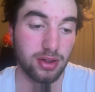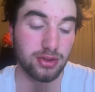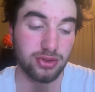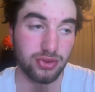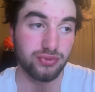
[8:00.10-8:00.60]

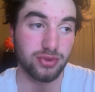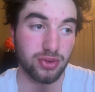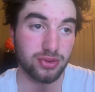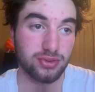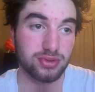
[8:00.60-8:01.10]
new
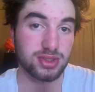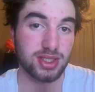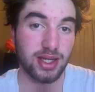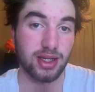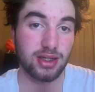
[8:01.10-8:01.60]
rotors
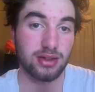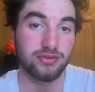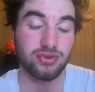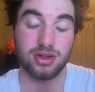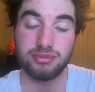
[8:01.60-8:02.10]
and
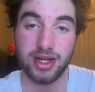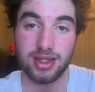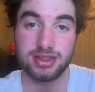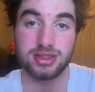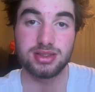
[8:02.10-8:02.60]
front
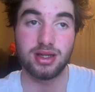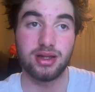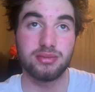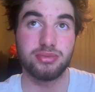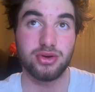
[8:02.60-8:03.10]
pads
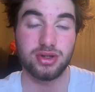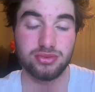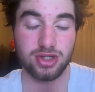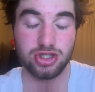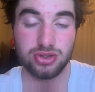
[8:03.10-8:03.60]
and parking
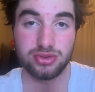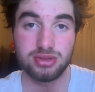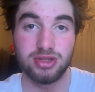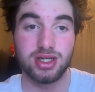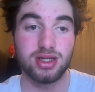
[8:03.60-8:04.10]
brake shoes
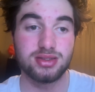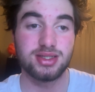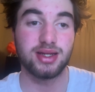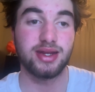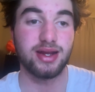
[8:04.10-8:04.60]
because
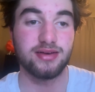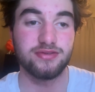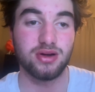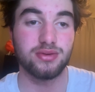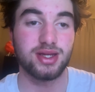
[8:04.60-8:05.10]
I have
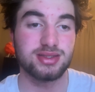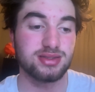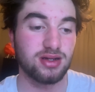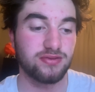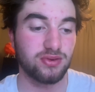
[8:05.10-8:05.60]
all that
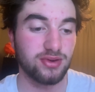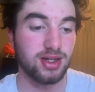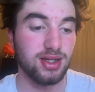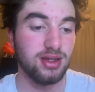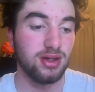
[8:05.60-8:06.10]
stuff
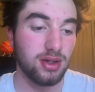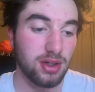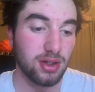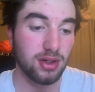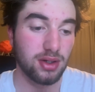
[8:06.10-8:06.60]
already.
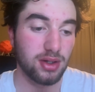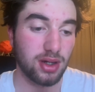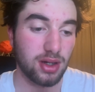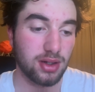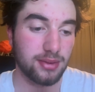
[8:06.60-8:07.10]

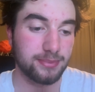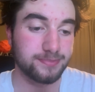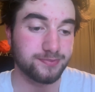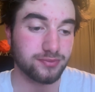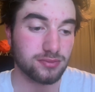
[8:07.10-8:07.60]

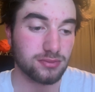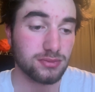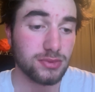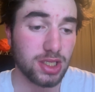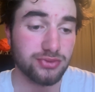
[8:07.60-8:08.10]

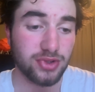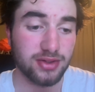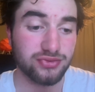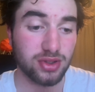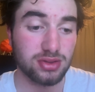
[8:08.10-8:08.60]
Right
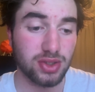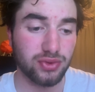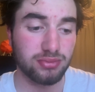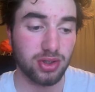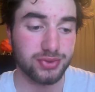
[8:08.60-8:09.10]
front lower
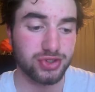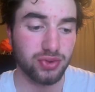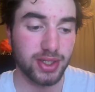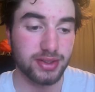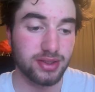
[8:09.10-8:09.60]
ball
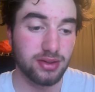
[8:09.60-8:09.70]
joint,